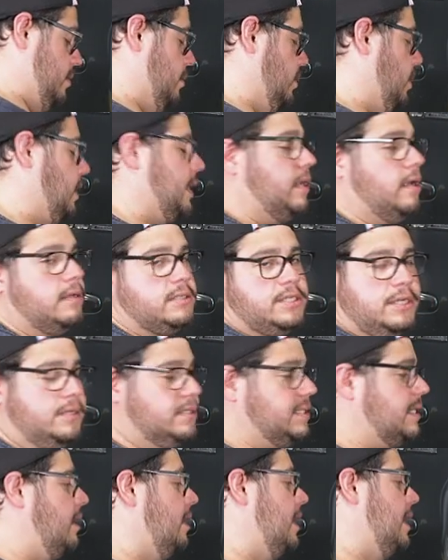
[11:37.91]
You can also
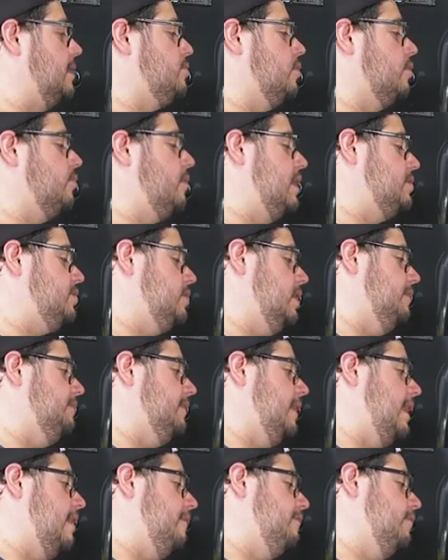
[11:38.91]
use an electric ratchet if
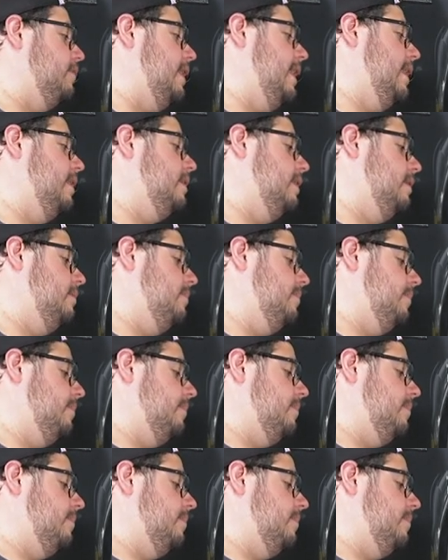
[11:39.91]
you have one handy.